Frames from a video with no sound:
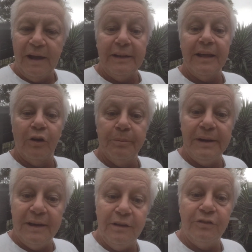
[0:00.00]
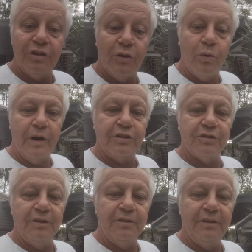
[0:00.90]
And they will begin to
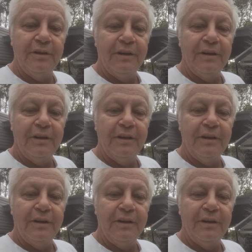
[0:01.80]
question